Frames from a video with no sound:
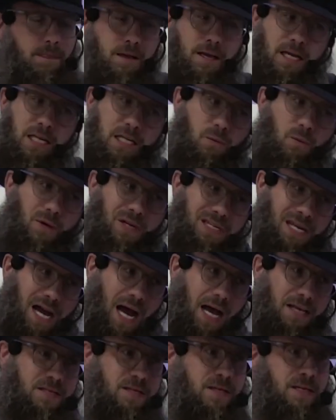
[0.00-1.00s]
and he would
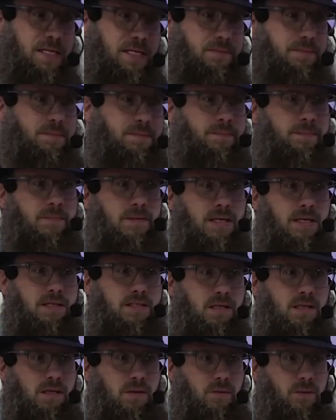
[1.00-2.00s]
not sleep
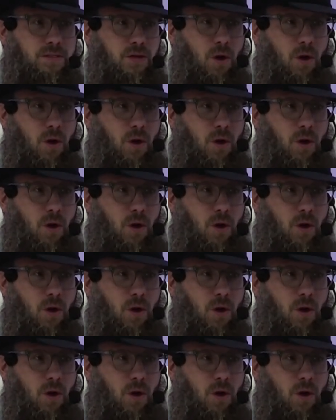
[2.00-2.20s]
until it was